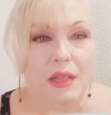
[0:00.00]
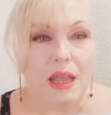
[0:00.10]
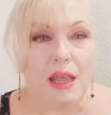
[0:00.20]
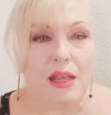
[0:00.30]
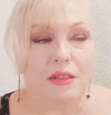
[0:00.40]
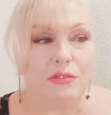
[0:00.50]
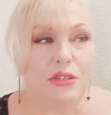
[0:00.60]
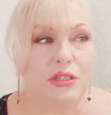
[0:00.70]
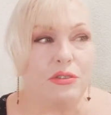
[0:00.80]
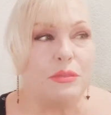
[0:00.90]
Uh,
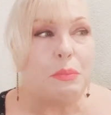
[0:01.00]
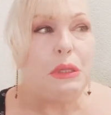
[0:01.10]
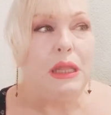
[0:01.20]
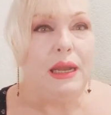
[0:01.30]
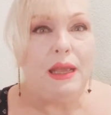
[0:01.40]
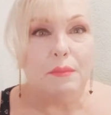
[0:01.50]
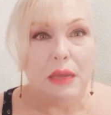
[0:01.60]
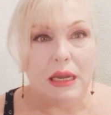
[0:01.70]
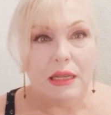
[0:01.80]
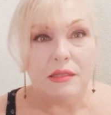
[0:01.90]
there's there's plenty of
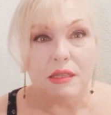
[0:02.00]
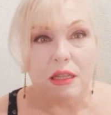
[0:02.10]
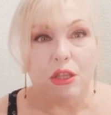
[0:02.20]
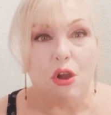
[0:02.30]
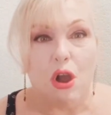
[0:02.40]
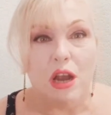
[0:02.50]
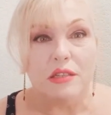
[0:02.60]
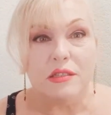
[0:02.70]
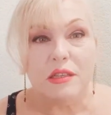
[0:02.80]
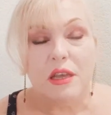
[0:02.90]
meanings in the
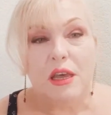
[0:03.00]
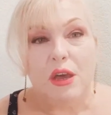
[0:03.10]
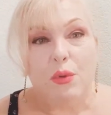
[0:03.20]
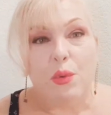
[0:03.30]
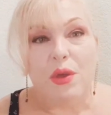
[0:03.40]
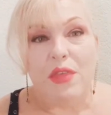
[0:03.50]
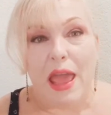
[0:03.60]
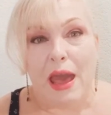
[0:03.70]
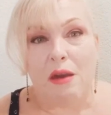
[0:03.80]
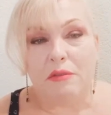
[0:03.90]
cards
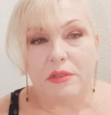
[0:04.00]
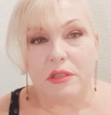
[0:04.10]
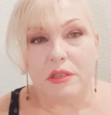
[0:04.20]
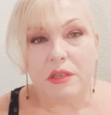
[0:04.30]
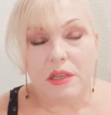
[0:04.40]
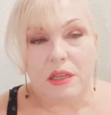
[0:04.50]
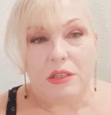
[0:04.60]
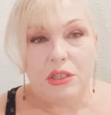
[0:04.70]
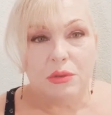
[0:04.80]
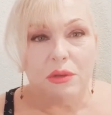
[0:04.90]
without
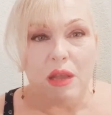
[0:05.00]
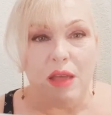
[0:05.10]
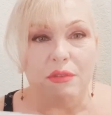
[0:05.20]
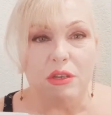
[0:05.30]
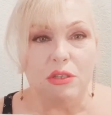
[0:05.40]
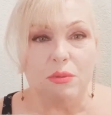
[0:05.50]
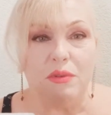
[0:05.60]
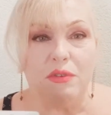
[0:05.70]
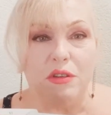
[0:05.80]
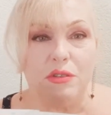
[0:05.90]
doing having to do
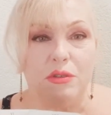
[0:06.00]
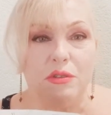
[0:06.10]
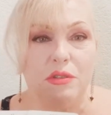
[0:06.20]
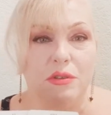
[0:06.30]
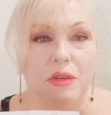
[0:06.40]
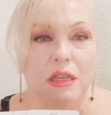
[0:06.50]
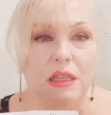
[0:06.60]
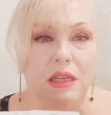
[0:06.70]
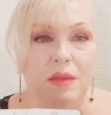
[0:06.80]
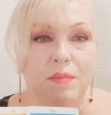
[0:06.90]
reversals or
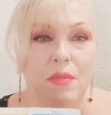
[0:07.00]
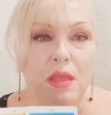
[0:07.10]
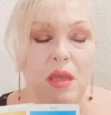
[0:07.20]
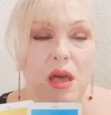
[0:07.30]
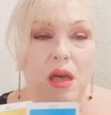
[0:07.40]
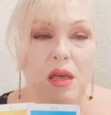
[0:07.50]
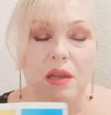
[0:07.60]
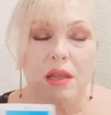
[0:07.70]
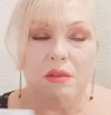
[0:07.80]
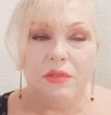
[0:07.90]
anything. Uh, and
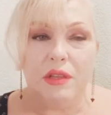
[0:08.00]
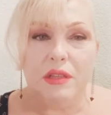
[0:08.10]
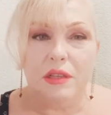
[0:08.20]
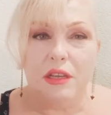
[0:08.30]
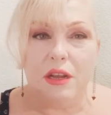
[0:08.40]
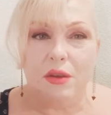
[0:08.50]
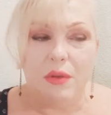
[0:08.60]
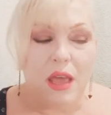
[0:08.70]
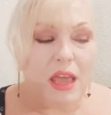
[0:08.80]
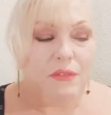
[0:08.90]
I don't think you know
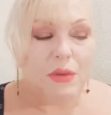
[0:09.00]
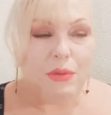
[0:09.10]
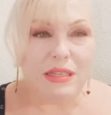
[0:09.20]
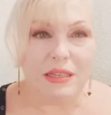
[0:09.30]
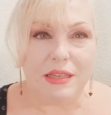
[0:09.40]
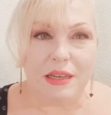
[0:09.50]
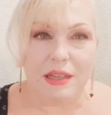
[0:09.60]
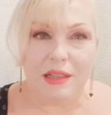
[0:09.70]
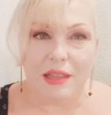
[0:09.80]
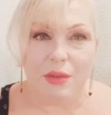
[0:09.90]
if it was
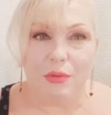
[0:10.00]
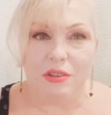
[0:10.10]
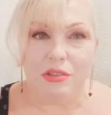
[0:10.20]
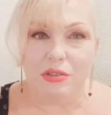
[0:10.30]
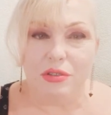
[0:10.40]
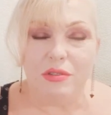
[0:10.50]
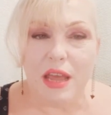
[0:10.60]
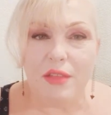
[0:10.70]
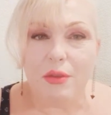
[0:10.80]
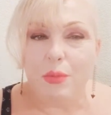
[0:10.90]
intended that they were to do
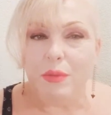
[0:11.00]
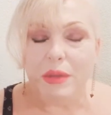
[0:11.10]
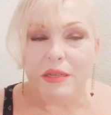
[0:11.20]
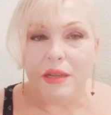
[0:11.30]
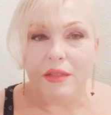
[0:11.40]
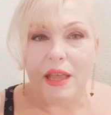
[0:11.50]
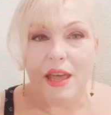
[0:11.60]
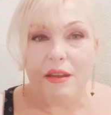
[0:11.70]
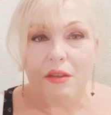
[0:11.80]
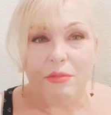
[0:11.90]
that, it would have been done
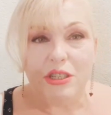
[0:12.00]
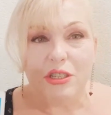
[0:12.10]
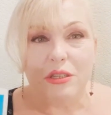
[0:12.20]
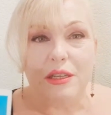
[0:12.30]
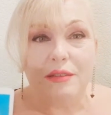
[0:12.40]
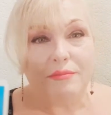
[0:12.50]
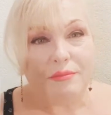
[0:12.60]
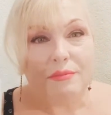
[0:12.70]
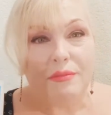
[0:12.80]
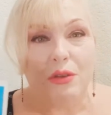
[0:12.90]
that originally.
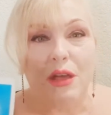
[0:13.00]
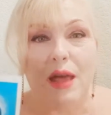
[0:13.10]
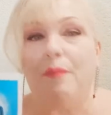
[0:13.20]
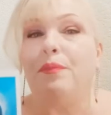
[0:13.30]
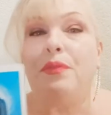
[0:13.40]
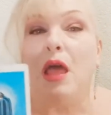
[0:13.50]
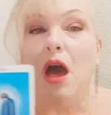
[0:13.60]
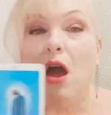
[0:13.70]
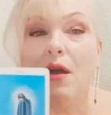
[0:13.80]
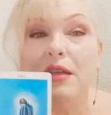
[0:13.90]
Okay,
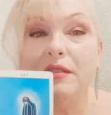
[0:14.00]
all right.